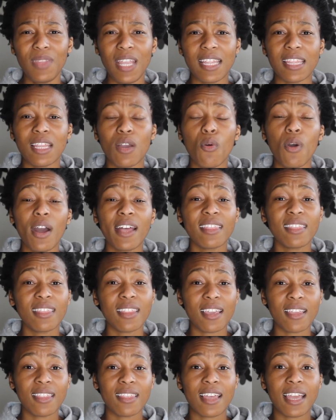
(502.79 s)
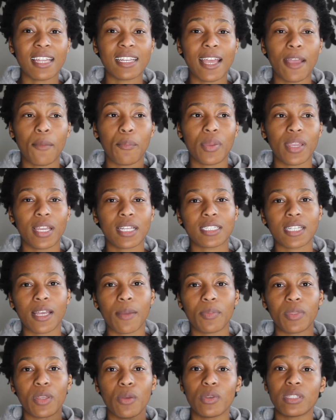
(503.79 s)
The one thing that I picked
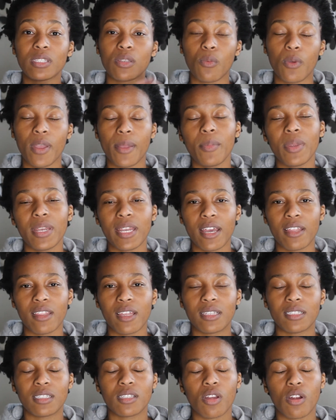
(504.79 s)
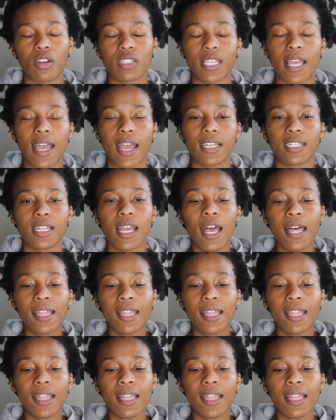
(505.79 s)
up, there was a webinar that SARS had